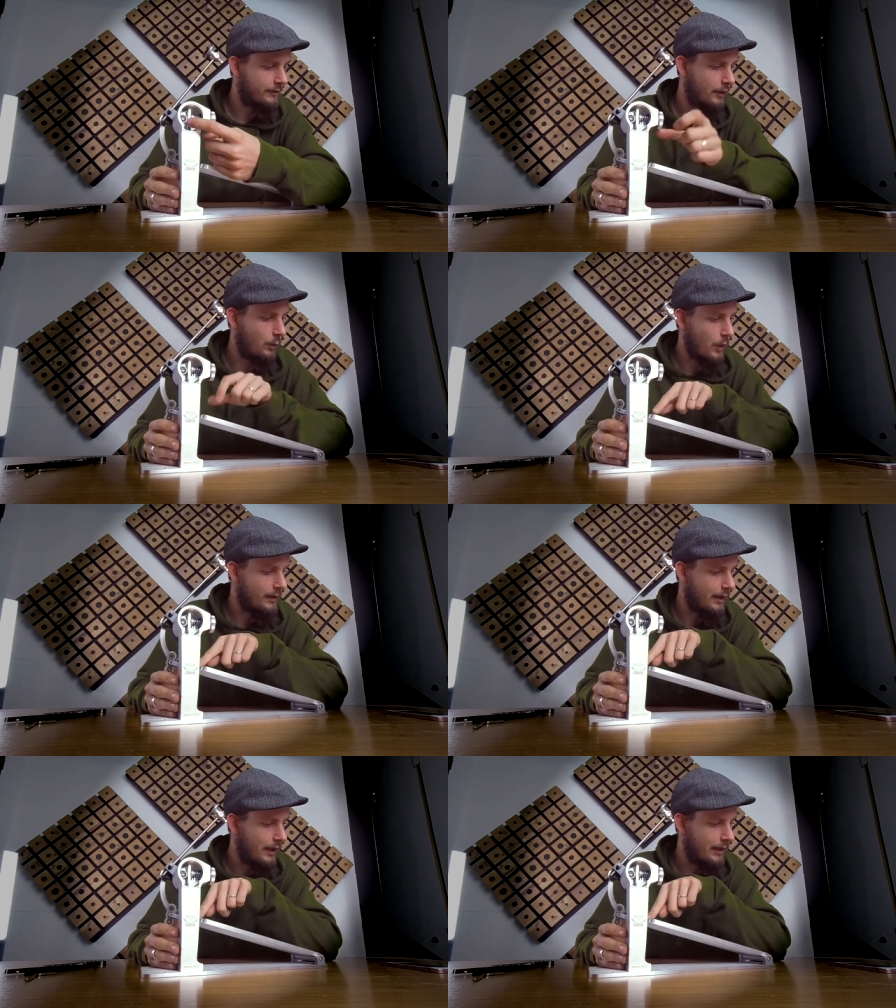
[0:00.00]
So
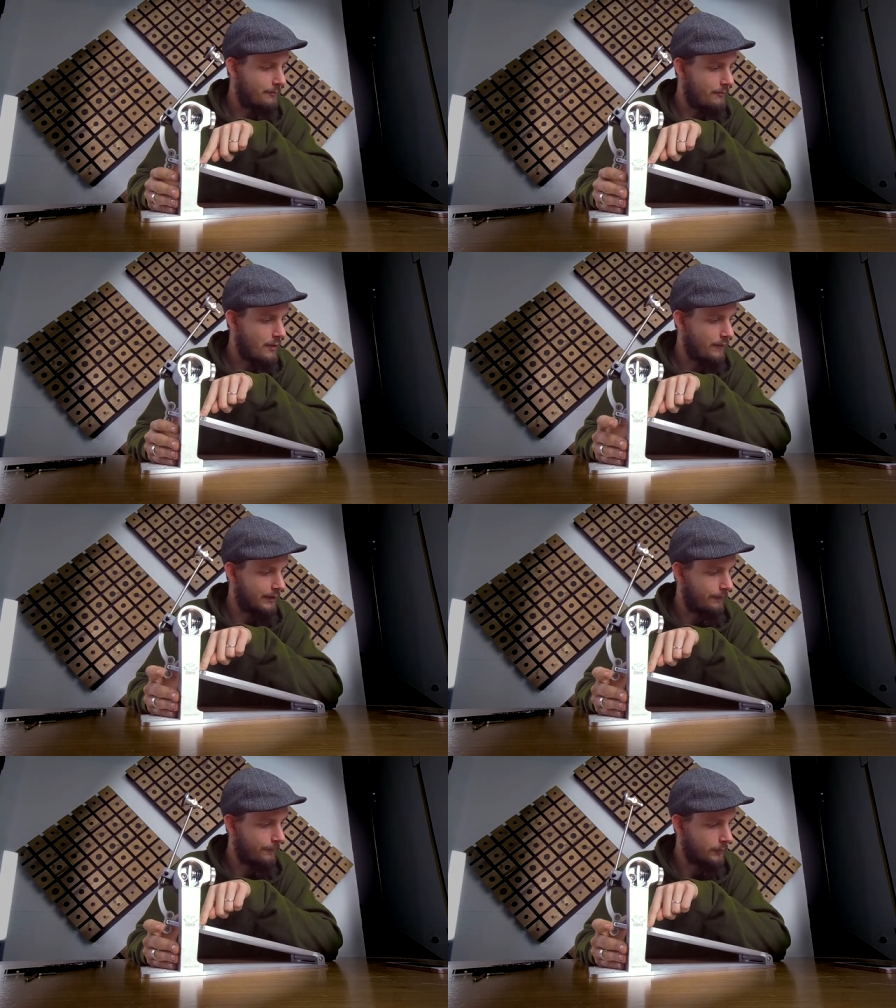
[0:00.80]
when I'm
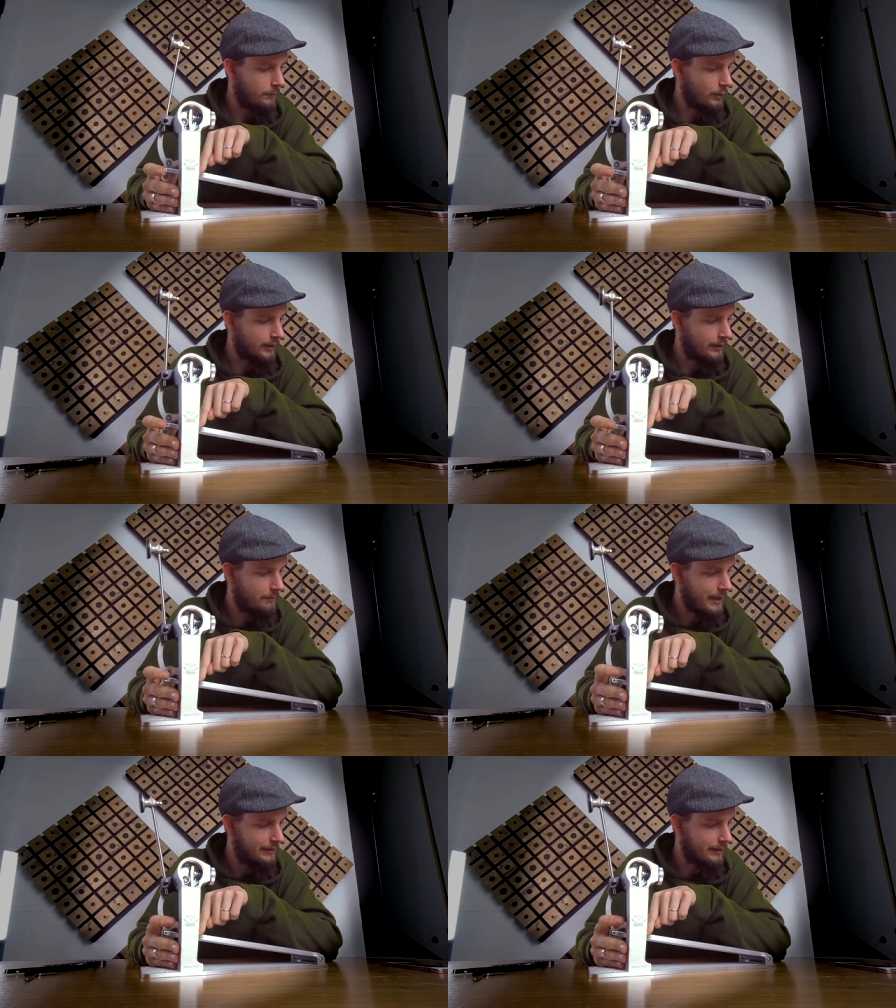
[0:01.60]
moving the footboard and the
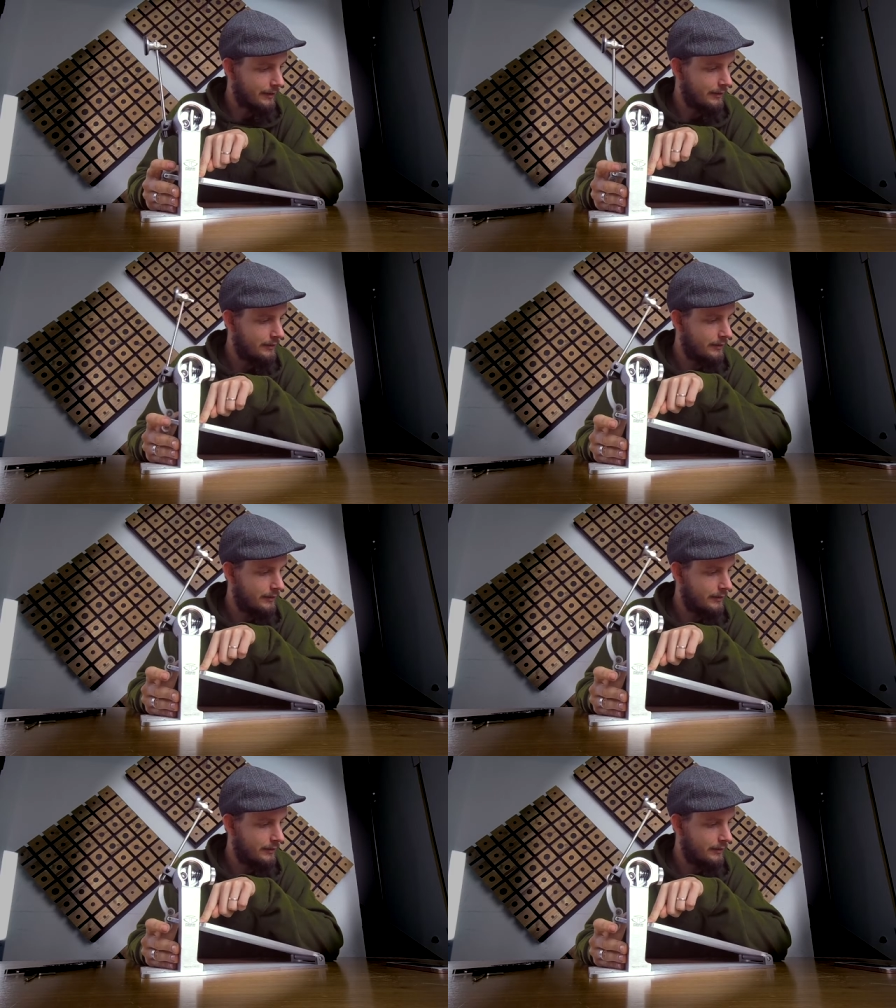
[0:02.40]
beater,